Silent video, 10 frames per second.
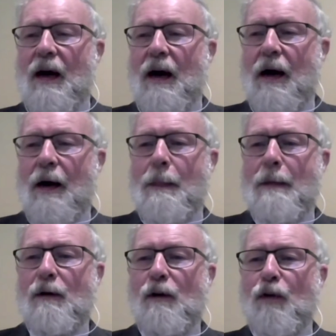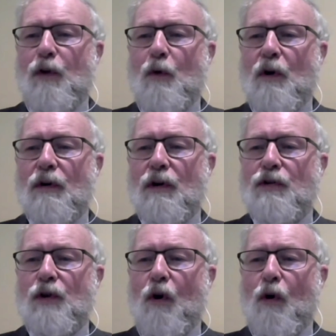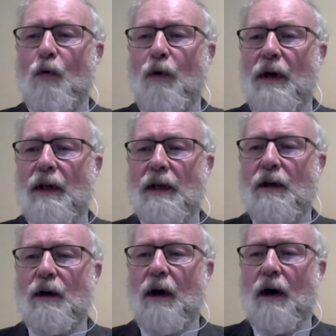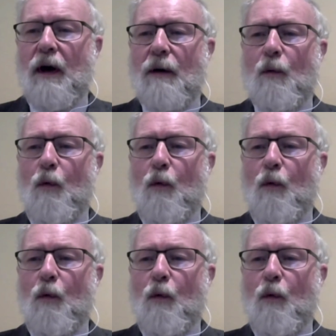Um, if the world has already uh,